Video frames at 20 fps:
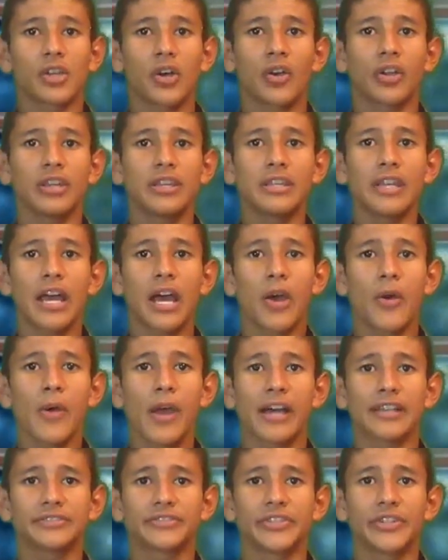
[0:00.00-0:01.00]
so he
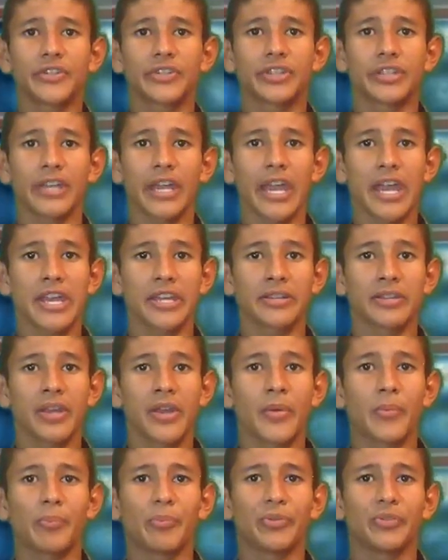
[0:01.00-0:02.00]
now has
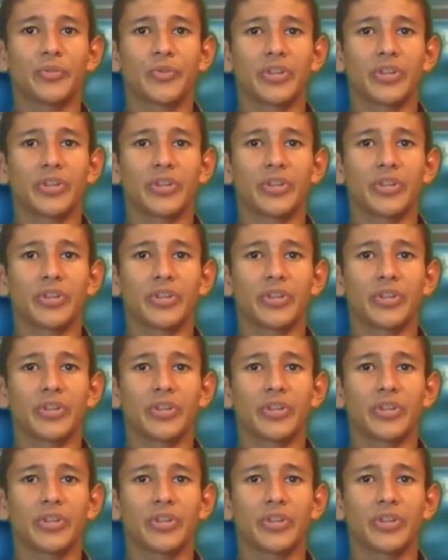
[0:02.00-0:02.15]
38,